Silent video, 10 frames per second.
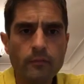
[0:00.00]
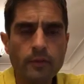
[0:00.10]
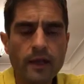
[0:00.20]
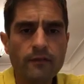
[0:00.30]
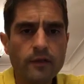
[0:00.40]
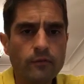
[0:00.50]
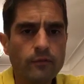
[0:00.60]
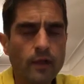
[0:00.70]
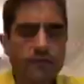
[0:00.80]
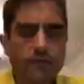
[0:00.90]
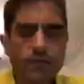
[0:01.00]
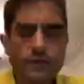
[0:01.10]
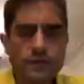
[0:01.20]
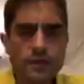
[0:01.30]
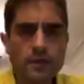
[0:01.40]
But if you're
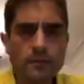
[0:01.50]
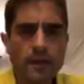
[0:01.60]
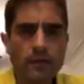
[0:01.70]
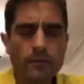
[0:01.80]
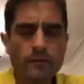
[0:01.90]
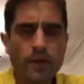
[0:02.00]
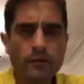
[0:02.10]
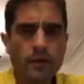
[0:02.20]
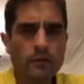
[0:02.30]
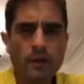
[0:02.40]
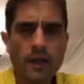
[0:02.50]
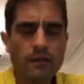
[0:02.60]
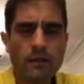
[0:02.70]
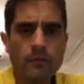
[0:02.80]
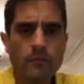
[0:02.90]
concerned about them, don't go near
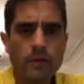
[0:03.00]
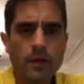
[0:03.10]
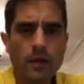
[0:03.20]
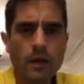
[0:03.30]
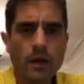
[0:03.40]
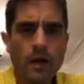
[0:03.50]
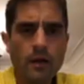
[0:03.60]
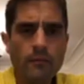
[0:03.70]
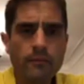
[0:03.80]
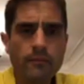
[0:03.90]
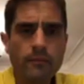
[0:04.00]
them,